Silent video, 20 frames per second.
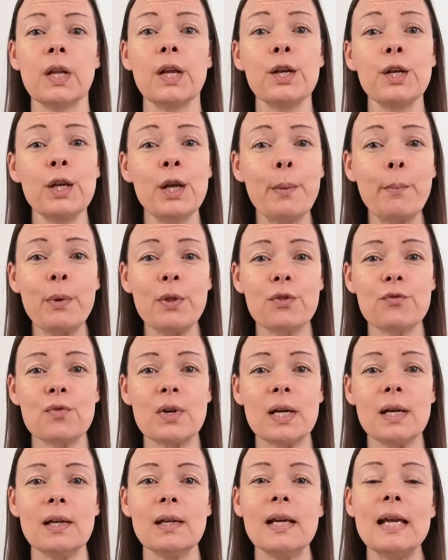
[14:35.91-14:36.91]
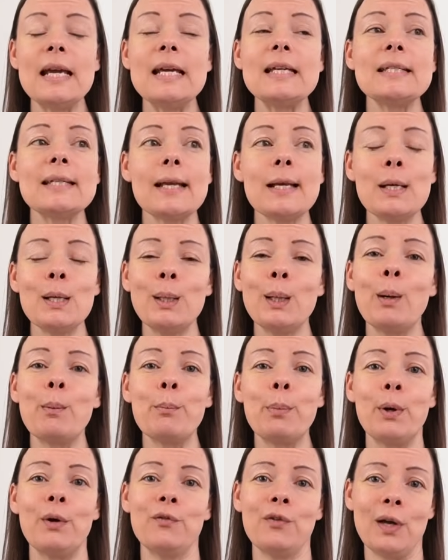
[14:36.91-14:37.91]
Number 3 is
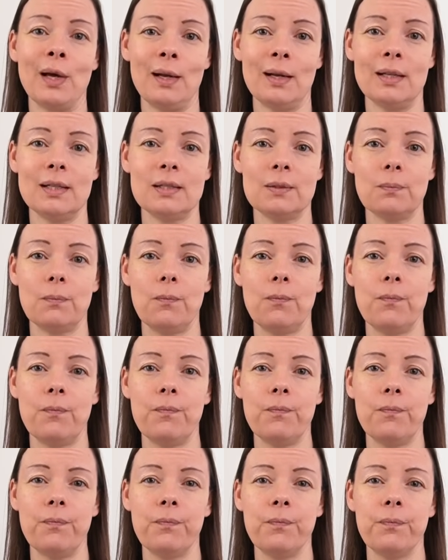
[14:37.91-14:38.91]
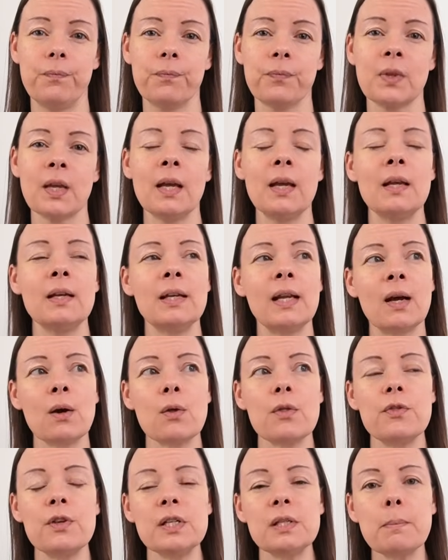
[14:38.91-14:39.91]
number of colours. Now,
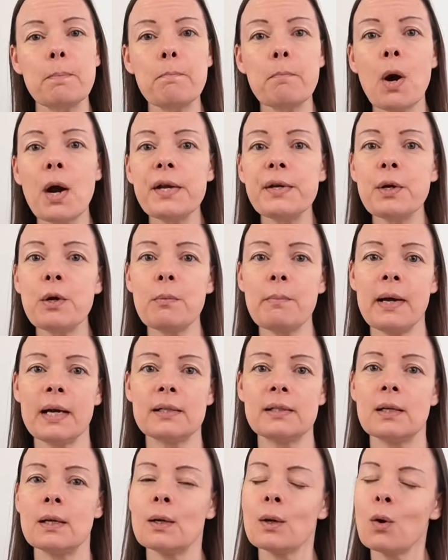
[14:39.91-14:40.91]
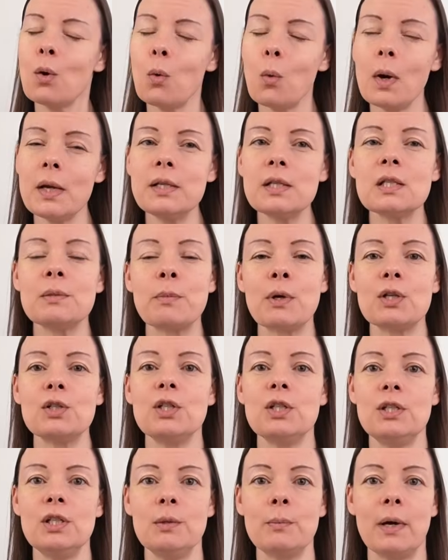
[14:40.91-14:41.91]
this might not matter quite as much
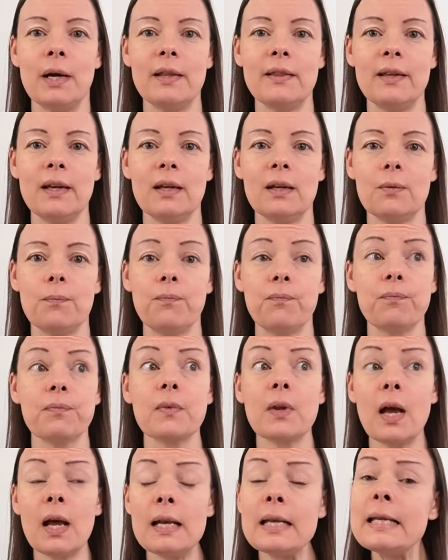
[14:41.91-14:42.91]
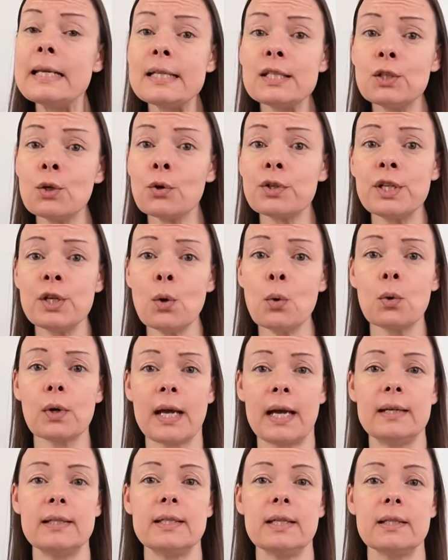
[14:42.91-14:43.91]
as you might think, at least not in all
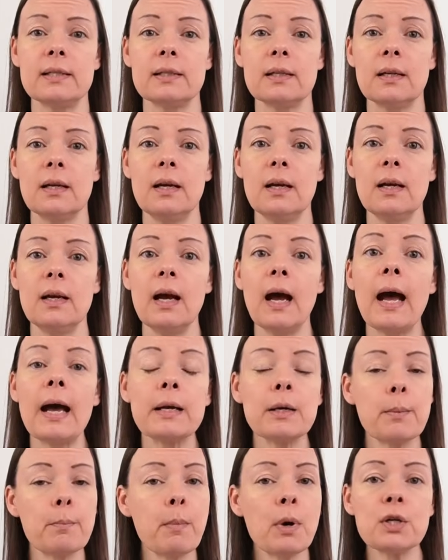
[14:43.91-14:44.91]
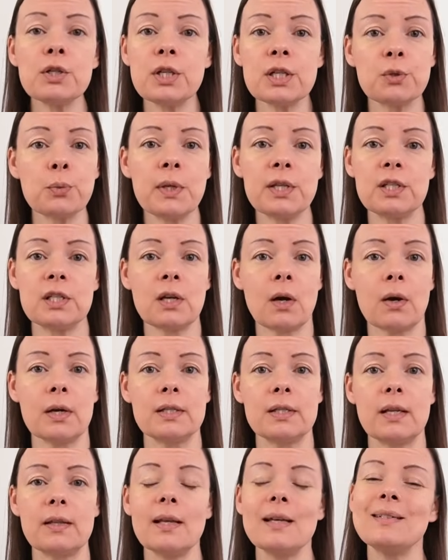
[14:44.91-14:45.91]
cases, and much as with
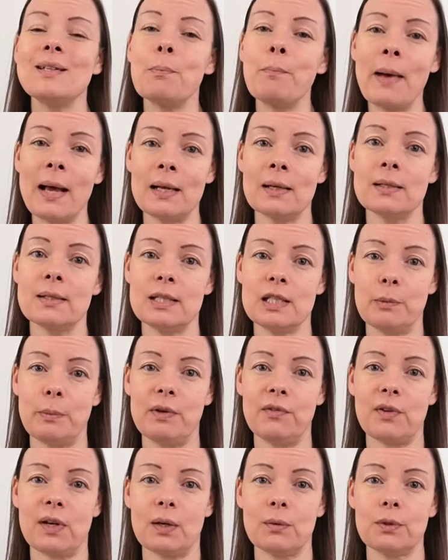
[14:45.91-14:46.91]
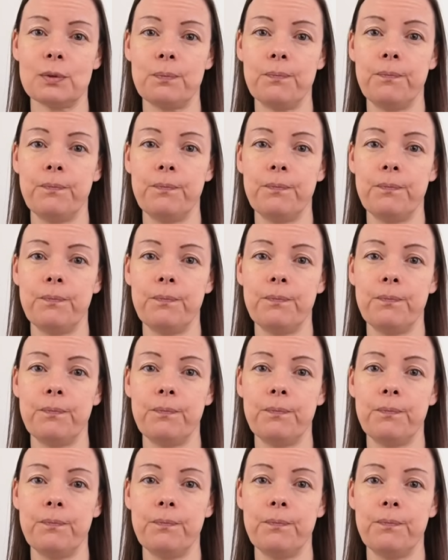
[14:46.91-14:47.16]
size, there's a balance to be found.